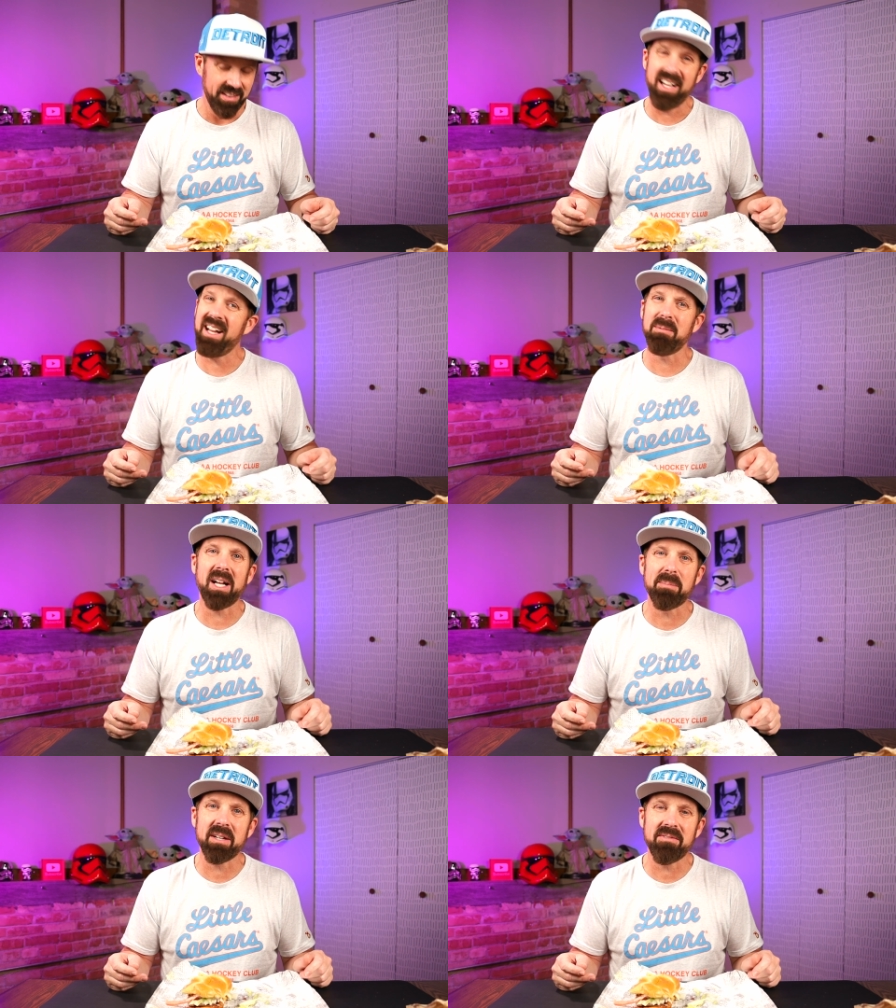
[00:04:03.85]
Yeah,
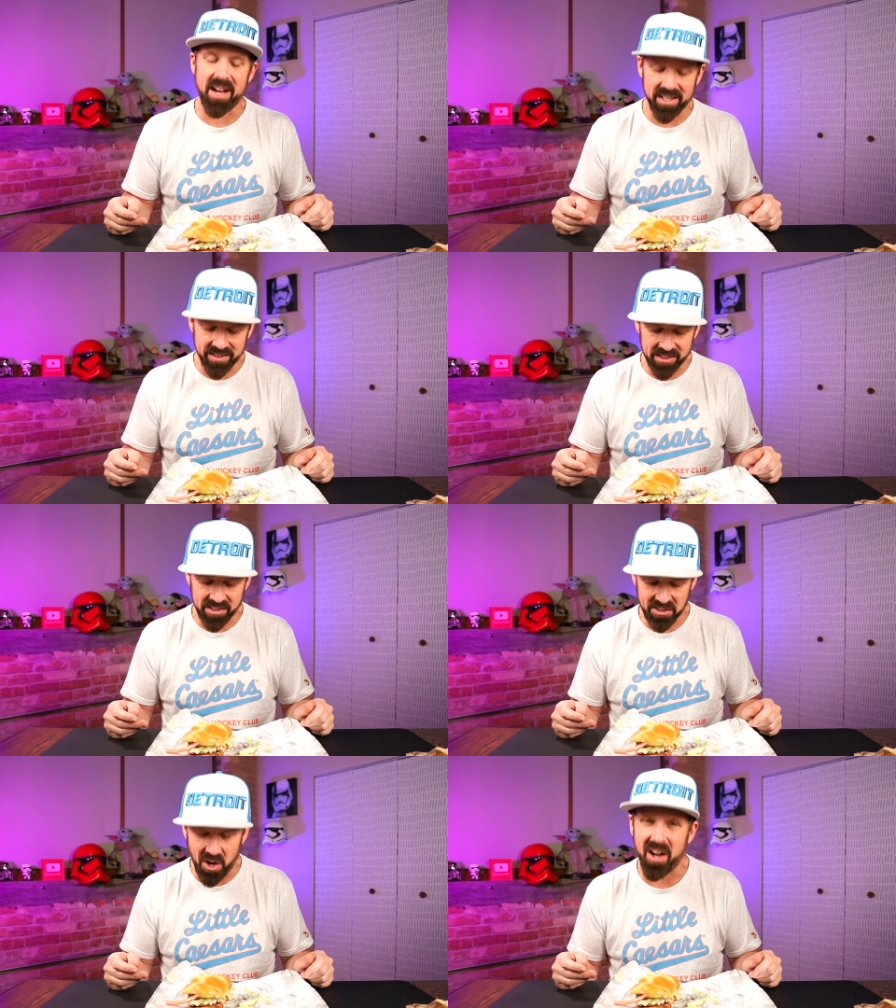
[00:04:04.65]
not a big fan of this
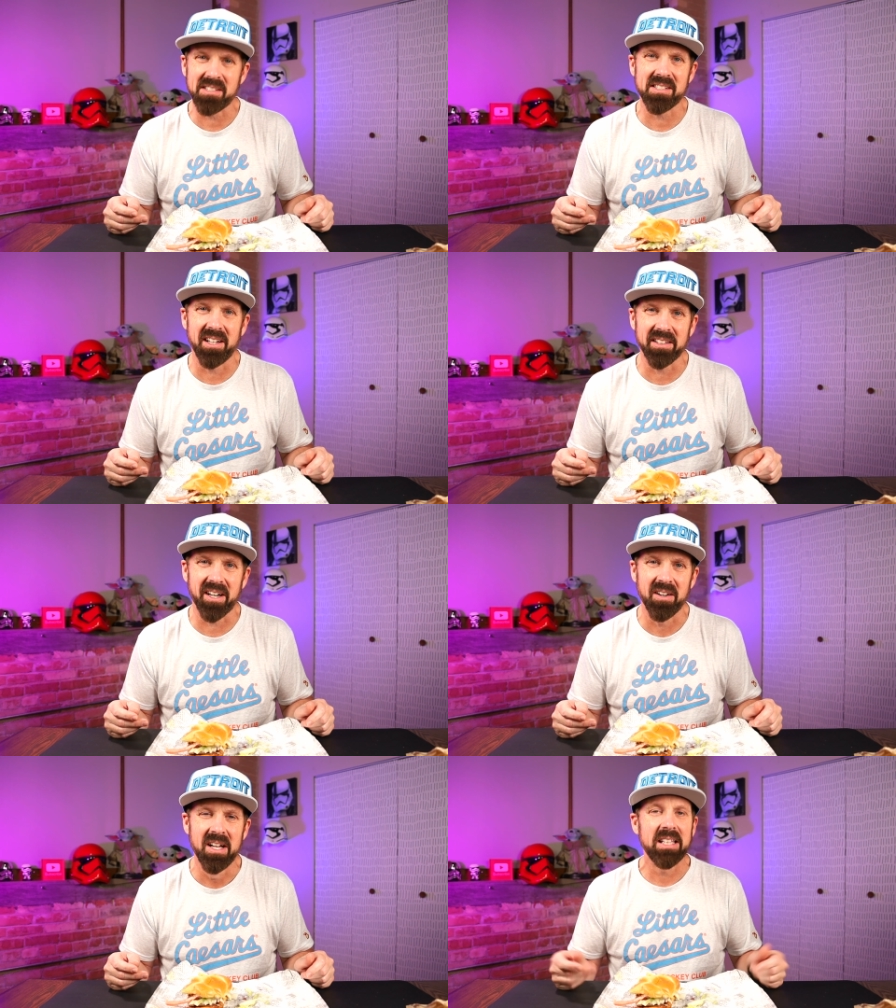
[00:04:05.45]
sauce on
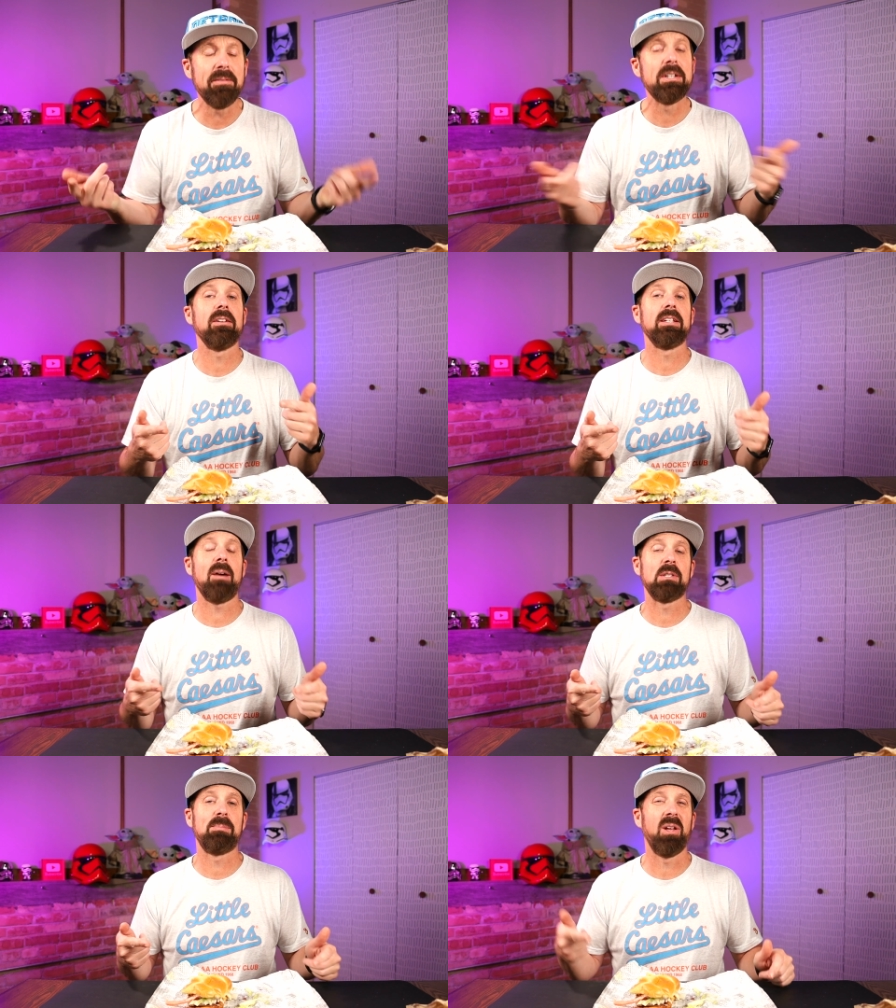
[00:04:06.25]
there. Leave it down in the
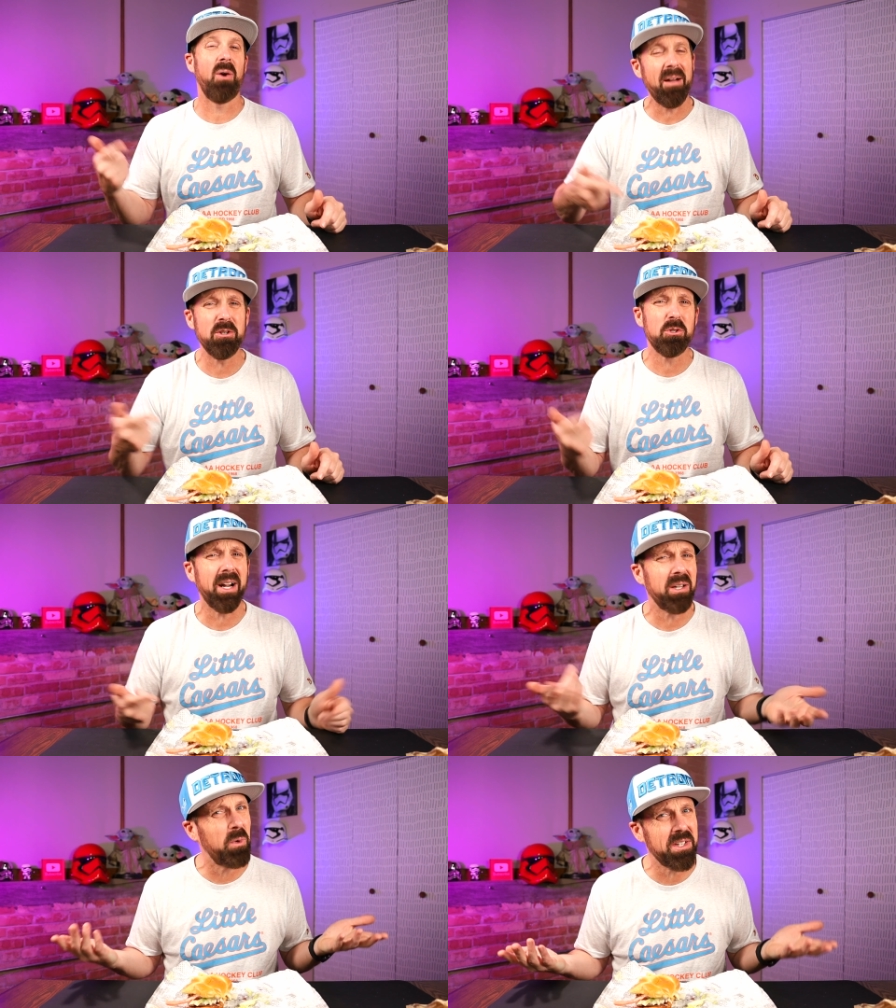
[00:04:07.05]
comments below. Have you
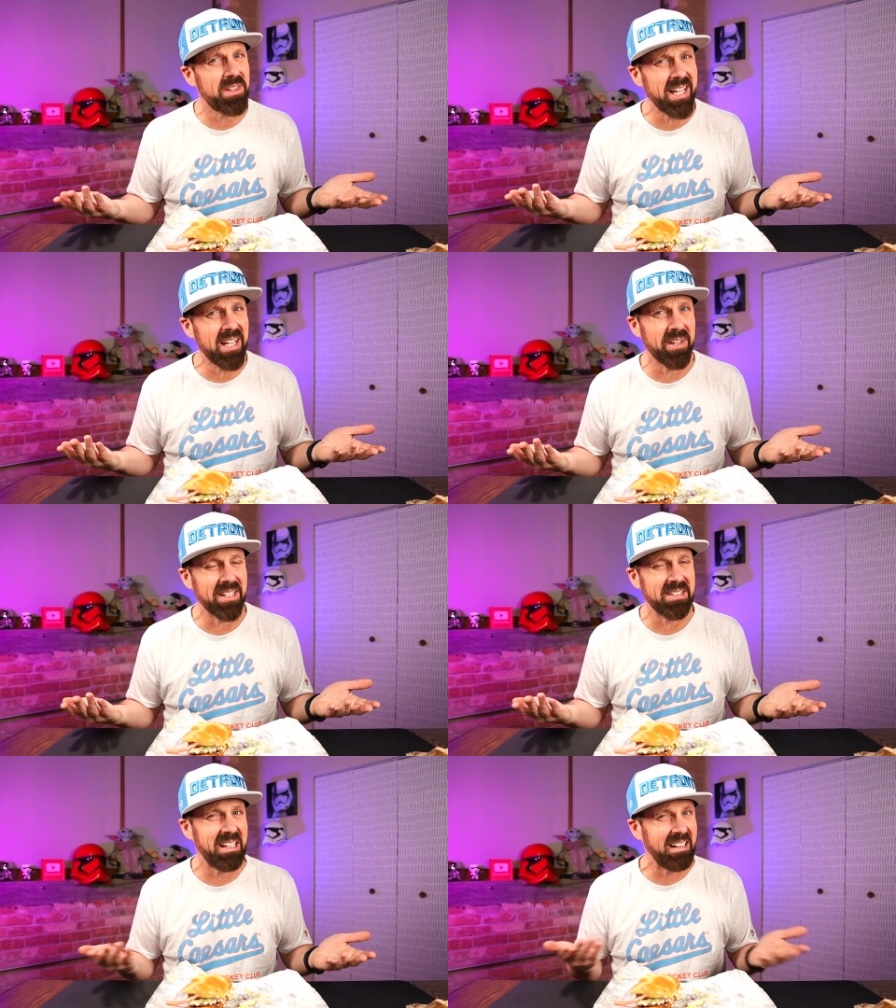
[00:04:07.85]
tried it? What do you think of
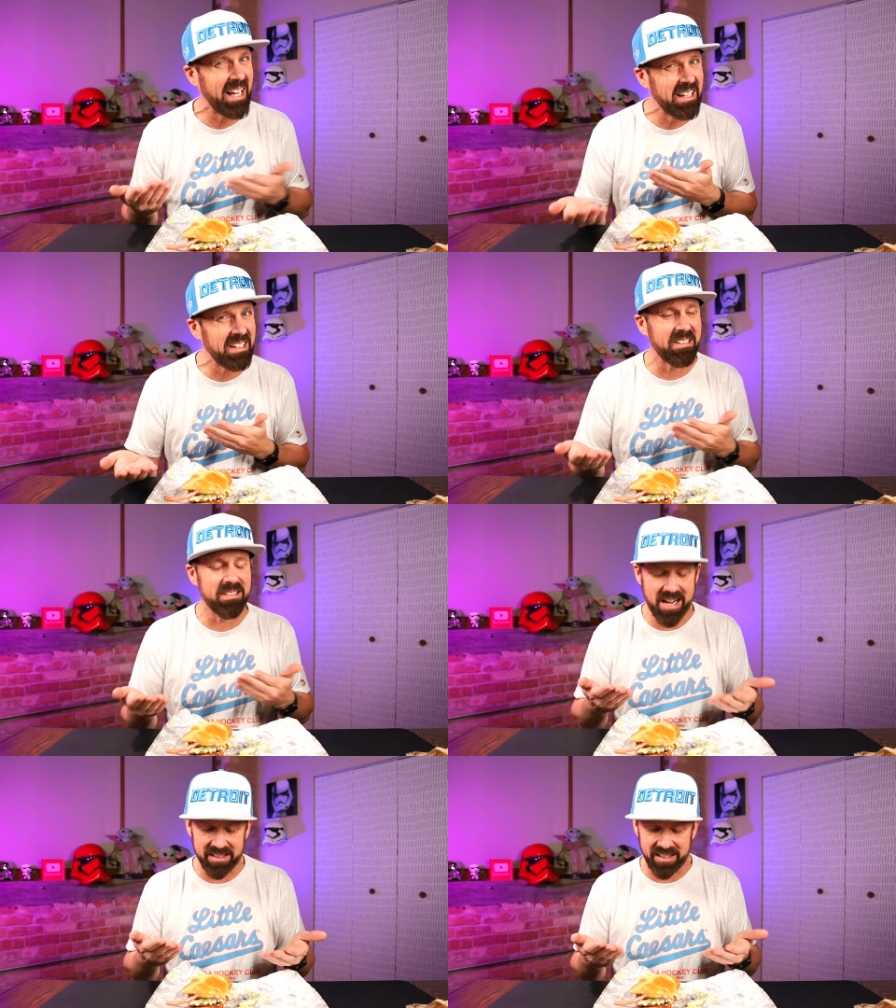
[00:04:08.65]
it? You like it or
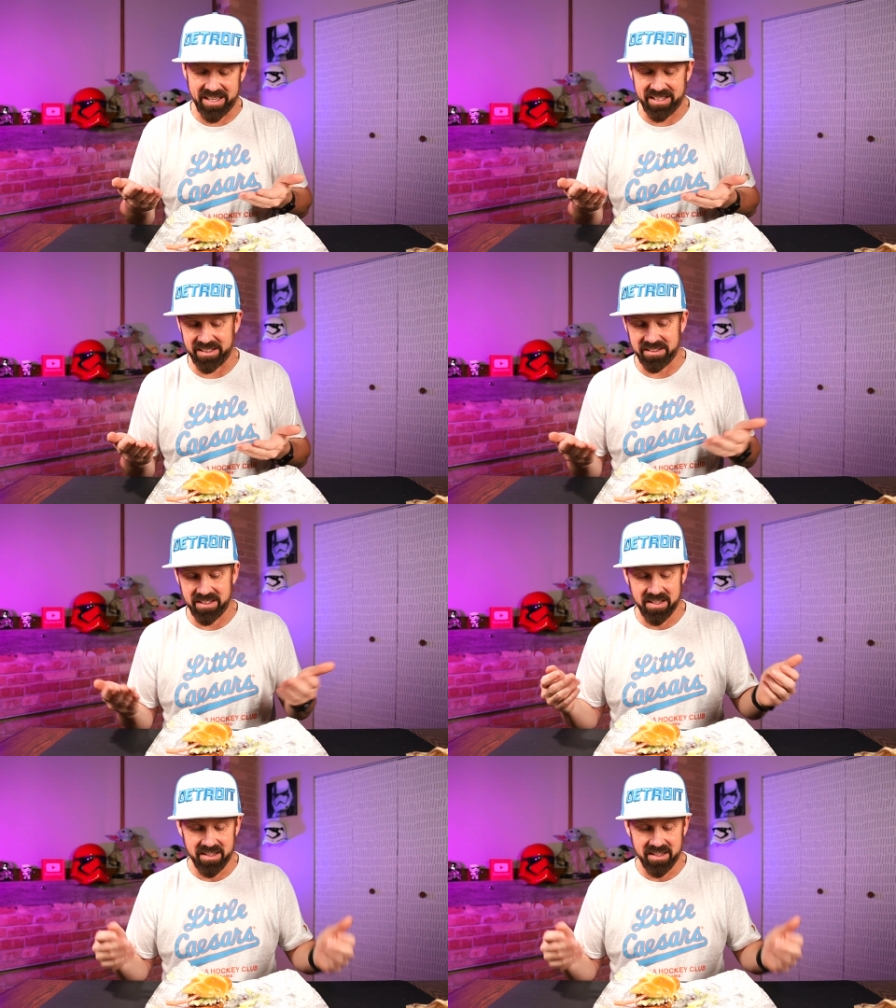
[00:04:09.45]
not like it?